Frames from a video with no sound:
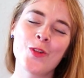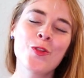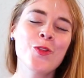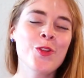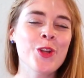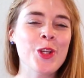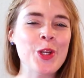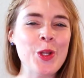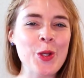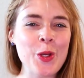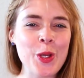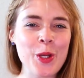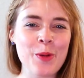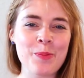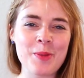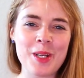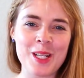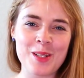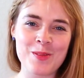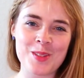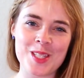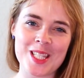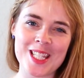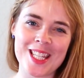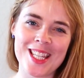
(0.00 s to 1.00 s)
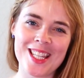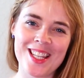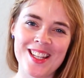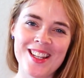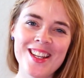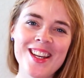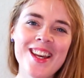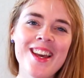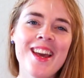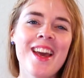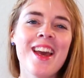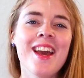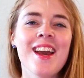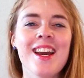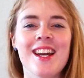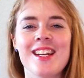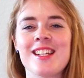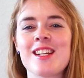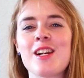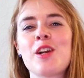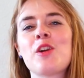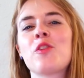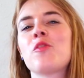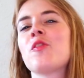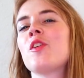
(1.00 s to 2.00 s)
If you're new here, my name is Lika
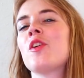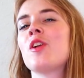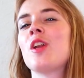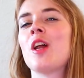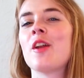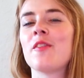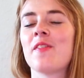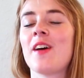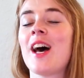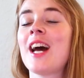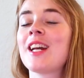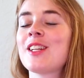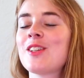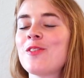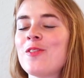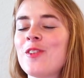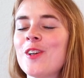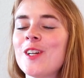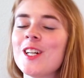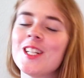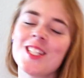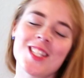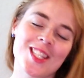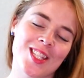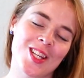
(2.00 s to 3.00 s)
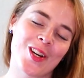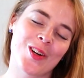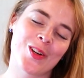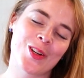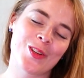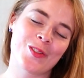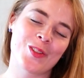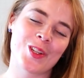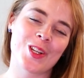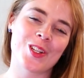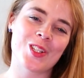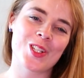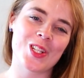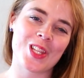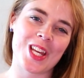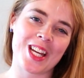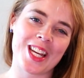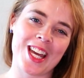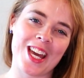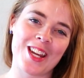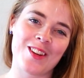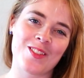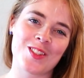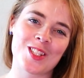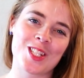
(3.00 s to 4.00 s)
and I review a lot of activewear, so if you're into
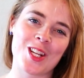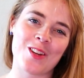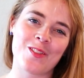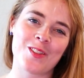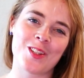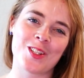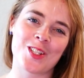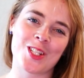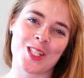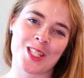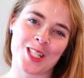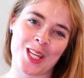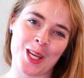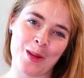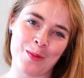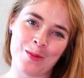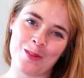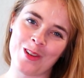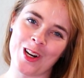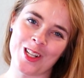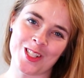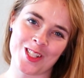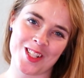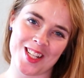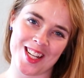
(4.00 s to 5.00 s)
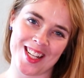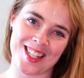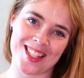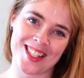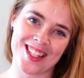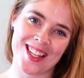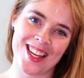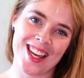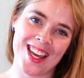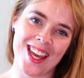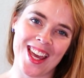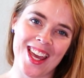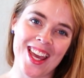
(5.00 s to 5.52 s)
that kind of stuff, you just keep watching.